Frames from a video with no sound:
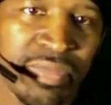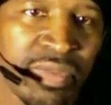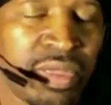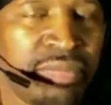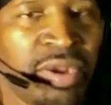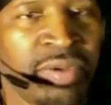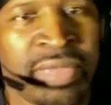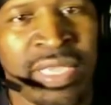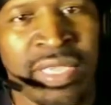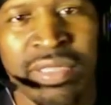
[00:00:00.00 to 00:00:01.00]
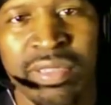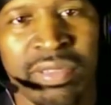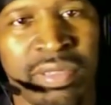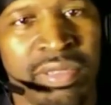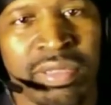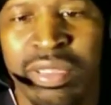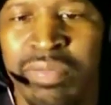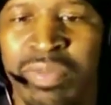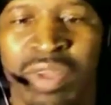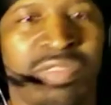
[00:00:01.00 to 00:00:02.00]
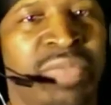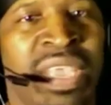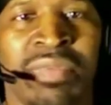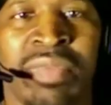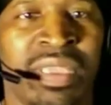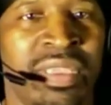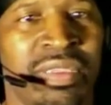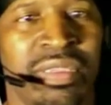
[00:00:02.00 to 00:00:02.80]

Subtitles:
Come on, man. Come on, Smack, man.